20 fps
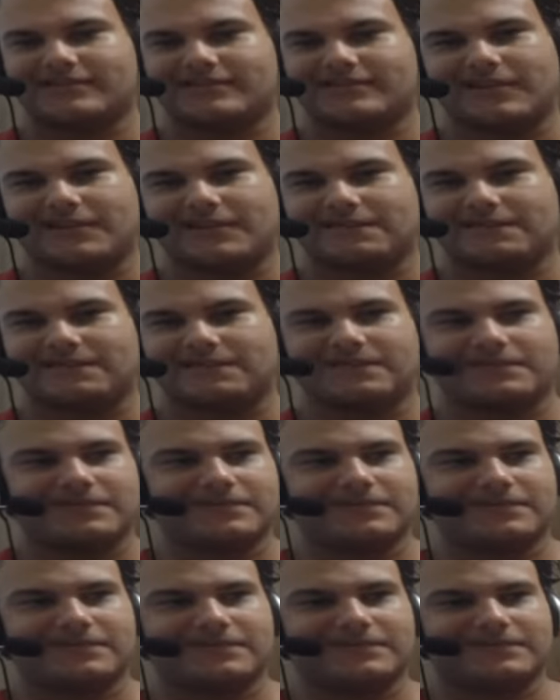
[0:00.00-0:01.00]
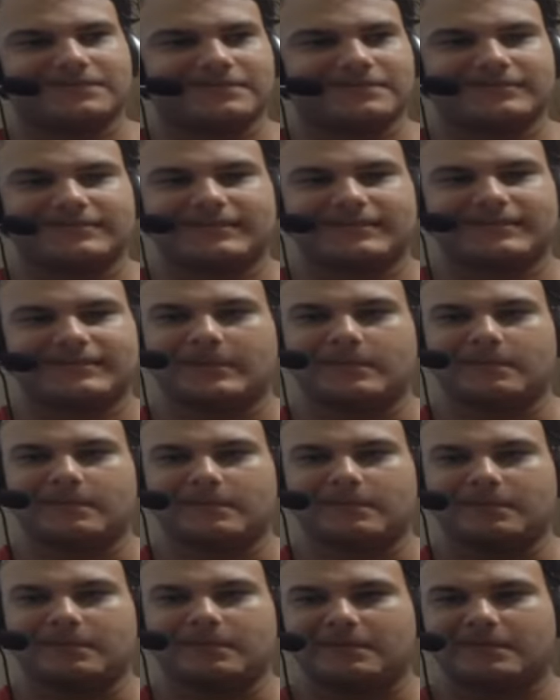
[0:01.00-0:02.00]
of
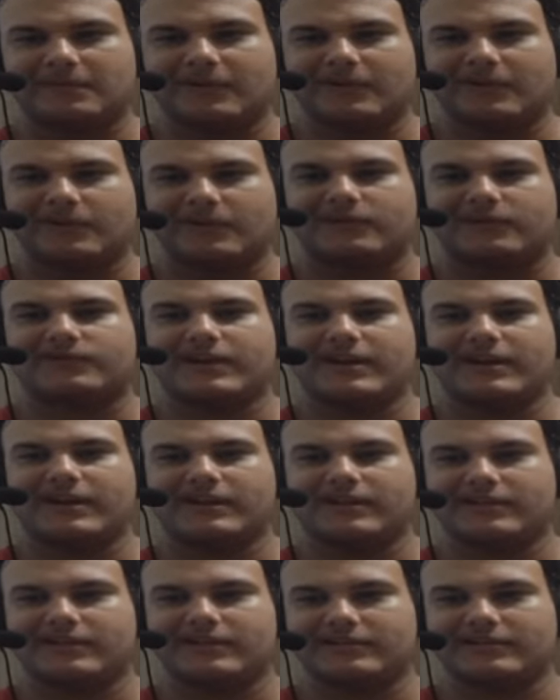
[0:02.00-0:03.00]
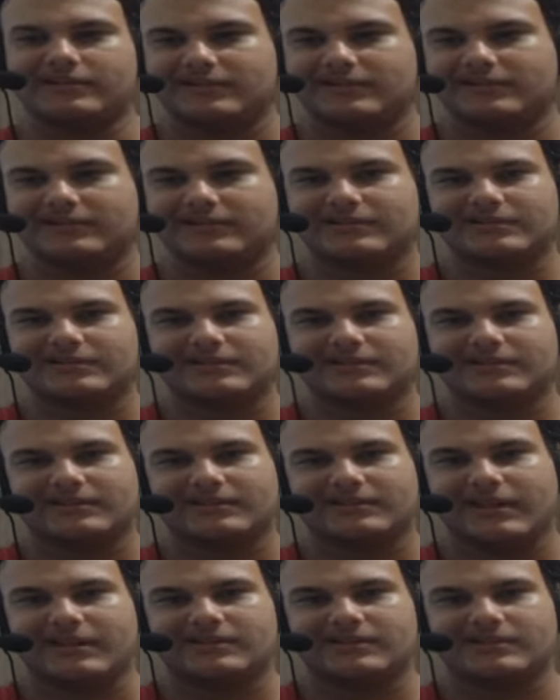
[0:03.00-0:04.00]
um our friend here,
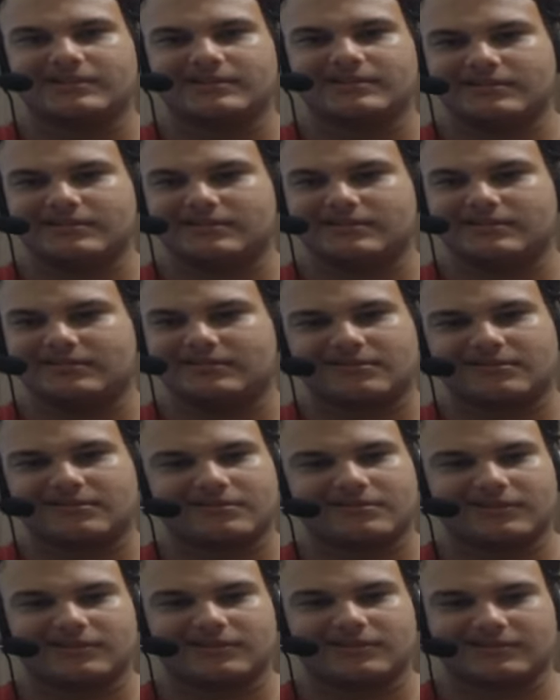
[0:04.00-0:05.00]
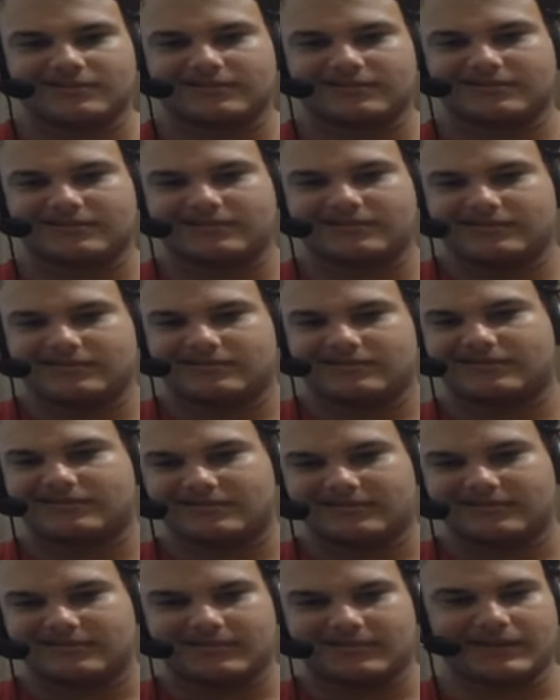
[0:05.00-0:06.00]
Aizen. Like,
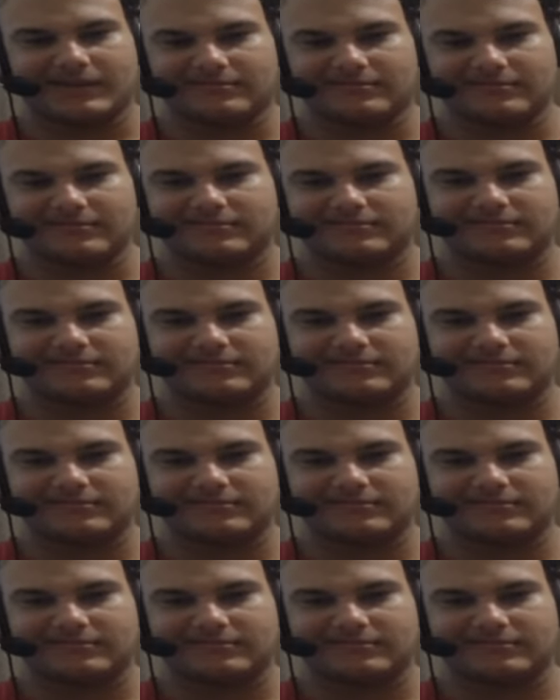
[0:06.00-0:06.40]
okay,